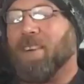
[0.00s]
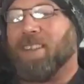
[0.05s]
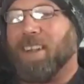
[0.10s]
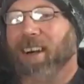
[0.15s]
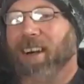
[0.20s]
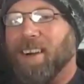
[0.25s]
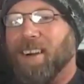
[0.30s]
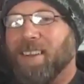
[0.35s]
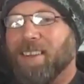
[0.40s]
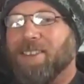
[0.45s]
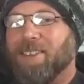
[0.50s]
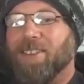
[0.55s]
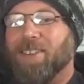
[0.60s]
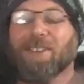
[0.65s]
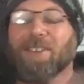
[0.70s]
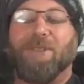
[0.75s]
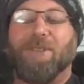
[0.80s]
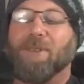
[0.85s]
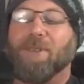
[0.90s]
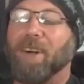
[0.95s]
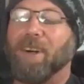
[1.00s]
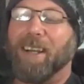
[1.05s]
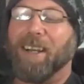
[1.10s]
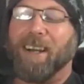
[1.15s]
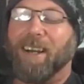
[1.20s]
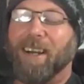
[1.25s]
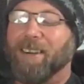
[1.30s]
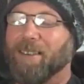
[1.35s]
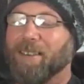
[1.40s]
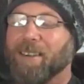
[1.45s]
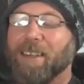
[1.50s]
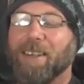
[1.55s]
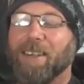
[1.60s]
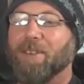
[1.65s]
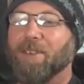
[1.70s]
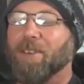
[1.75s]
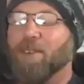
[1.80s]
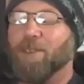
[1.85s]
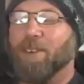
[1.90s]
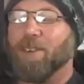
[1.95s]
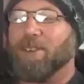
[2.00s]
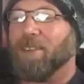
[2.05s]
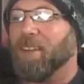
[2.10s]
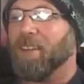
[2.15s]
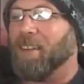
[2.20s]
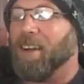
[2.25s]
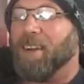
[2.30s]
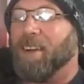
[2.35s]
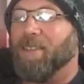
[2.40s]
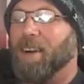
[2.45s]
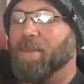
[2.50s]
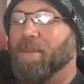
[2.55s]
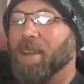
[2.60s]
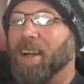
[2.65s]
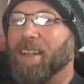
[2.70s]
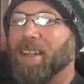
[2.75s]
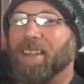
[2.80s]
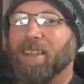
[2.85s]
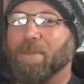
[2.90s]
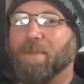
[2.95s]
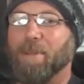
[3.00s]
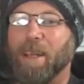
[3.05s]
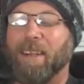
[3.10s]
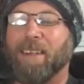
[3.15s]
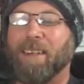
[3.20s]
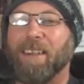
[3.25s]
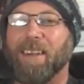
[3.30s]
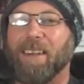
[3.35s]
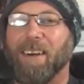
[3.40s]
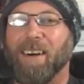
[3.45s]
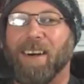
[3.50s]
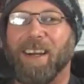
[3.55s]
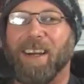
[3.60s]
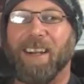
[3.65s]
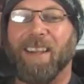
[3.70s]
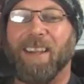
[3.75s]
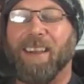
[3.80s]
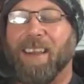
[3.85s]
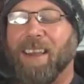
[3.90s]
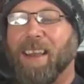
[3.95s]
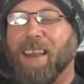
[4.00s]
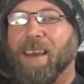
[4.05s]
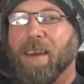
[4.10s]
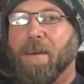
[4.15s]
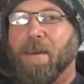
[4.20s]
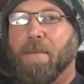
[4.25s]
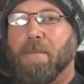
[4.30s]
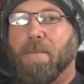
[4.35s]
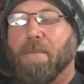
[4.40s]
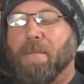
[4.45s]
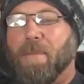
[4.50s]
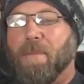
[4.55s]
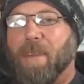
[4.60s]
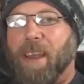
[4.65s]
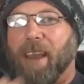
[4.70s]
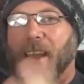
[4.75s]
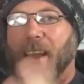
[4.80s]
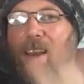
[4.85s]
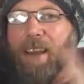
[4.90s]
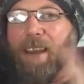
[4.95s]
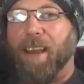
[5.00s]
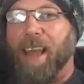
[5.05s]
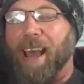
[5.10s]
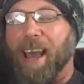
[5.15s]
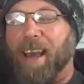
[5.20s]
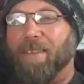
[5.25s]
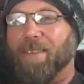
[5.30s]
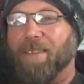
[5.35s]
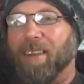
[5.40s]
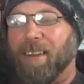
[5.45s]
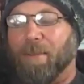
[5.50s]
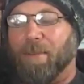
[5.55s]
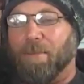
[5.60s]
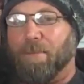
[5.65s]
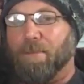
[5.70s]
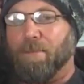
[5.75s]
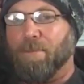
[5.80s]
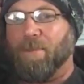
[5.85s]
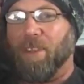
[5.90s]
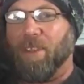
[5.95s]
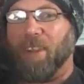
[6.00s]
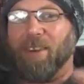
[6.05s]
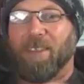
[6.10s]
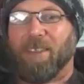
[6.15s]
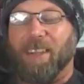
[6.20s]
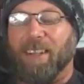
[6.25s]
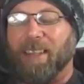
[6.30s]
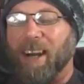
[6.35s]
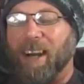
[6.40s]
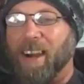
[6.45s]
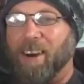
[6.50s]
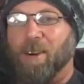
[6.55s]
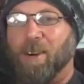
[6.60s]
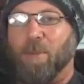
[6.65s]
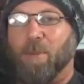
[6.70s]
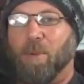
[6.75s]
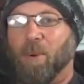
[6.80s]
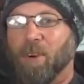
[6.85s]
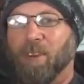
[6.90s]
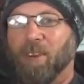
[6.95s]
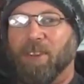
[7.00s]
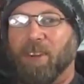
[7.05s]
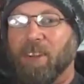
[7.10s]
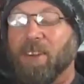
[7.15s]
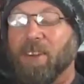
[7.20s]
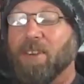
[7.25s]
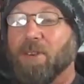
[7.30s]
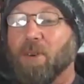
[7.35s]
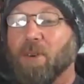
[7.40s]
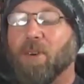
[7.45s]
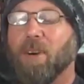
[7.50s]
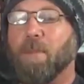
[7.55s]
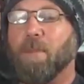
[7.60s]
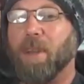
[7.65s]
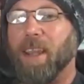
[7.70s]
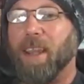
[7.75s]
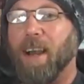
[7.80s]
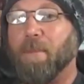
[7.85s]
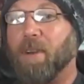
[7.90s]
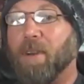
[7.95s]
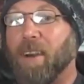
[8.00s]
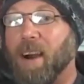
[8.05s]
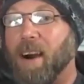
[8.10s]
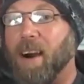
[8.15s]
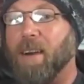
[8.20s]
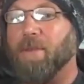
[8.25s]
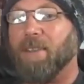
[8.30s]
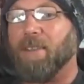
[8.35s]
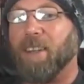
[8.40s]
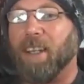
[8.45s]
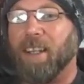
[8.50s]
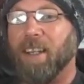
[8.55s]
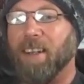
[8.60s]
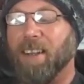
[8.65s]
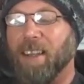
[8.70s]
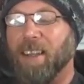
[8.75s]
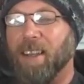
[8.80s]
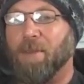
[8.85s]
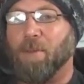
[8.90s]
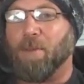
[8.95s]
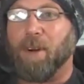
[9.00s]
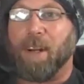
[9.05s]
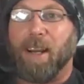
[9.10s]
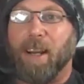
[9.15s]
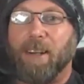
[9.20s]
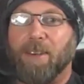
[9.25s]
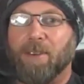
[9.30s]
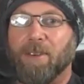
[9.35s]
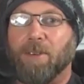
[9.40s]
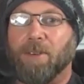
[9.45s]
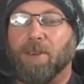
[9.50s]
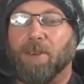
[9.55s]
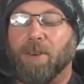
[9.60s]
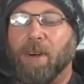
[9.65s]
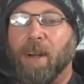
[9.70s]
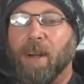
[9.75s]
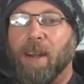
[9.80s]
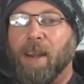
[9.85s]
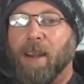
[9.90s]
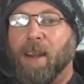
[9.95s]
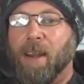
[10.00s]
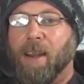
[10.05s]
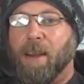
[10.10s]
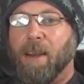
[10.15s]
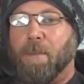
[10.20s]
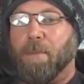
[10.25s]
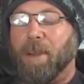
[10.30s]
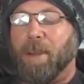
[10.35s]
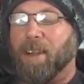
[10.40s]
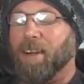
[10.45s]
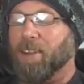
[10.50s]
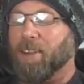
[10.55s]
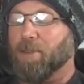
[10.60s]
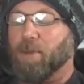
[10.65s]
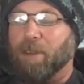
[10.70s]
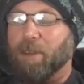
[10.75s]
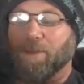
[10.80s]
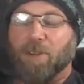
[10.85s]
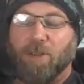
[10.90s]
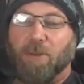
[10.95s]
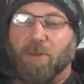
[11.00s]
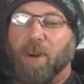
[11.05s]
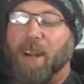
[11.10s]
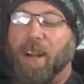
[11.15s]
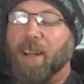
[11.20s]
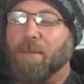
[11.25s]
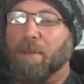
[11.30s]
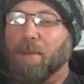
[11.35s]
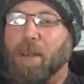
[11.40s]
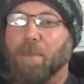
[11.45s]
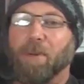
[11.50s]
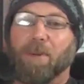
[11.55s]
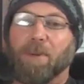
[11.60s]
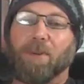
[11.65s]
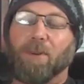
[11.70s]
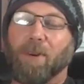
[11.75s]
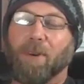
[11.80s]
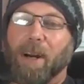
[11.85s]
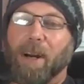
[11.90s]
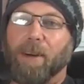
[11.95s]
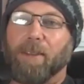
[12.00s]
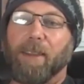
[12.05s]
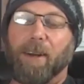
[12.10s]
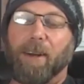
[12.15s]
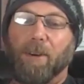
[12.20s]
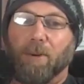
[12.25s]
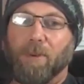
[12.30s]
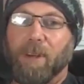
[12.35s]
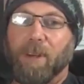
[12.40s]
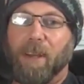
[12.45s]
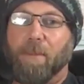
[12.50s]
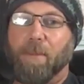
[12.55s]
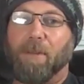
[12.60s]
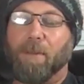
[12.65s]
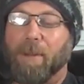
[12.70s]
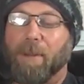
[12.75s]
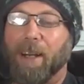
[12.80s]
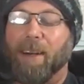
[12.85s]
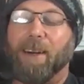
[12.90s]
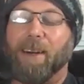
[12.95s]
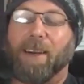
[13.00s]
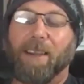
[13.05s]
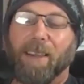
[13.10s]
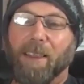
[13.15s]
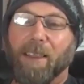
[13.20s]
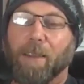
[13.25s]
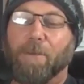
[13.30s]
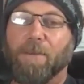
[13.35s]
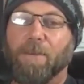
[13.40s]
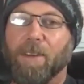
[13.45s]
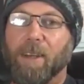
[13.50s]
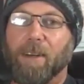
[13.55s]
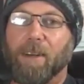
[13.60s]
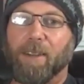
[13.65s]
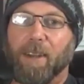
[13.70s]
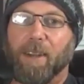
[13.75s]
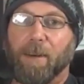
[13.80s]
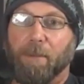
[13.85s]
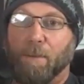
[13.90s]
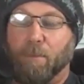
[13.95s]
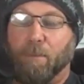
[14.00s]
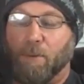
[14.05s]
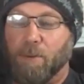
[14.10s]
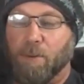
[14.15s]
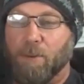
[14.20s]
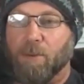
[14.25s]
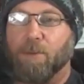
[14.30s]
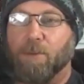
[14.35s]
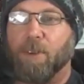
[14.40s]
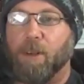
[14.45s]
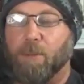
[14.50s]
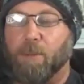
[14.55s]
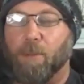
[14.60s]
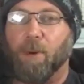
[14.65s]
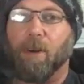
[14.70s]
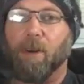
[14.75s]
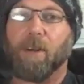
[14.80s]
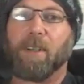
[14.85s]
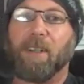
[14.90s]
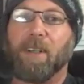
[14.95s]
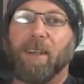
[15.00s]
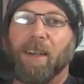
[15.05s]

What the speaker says: Talk all the shit you want. I don't need universal love. I'm not dependent on having, you know, the entire world adore me. I'm confident in what I do because we've trained people who are out there who implemented it in the field and proved it worked.